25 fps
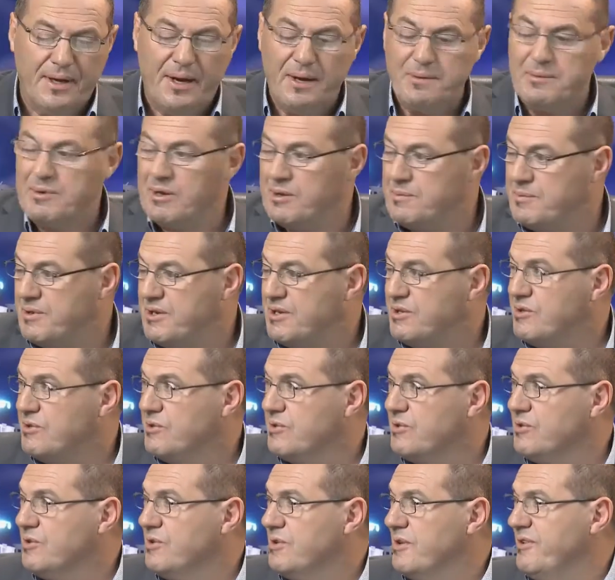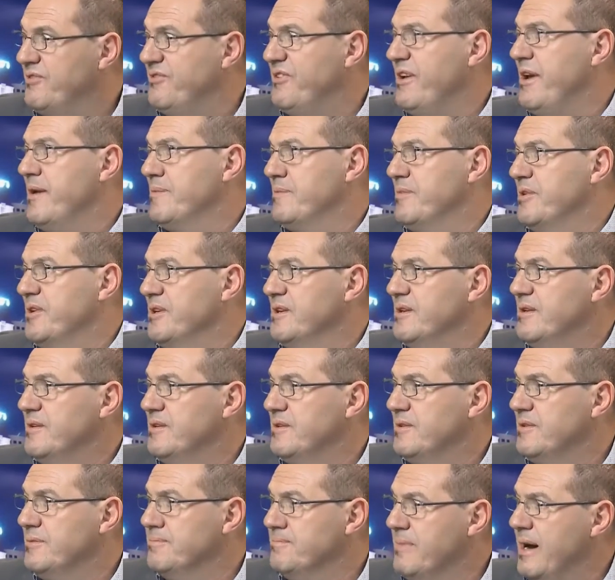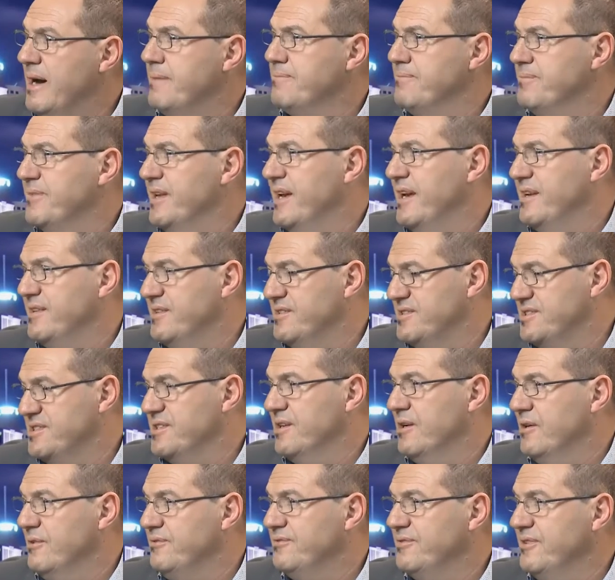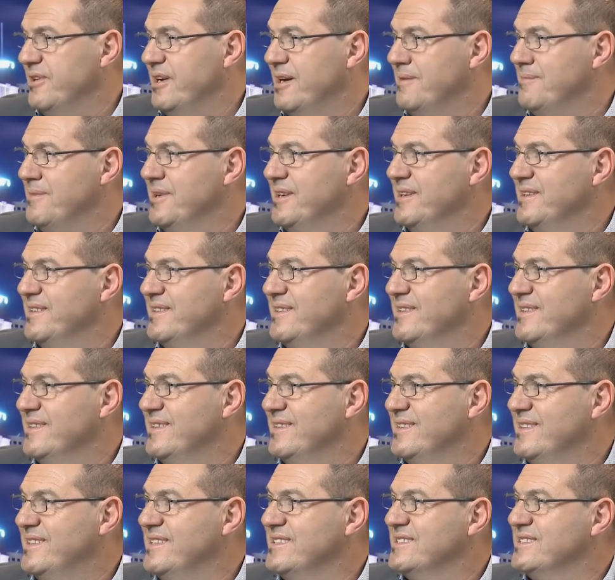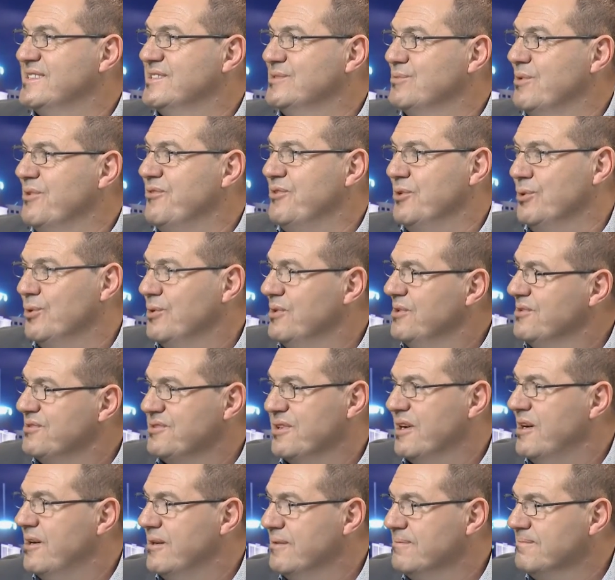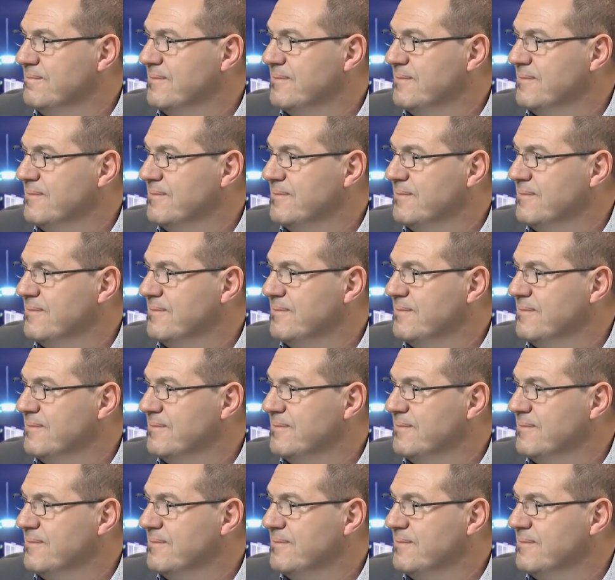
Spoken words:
I mean, the family, mum, dad, yourself, I mean, this is with you all the time.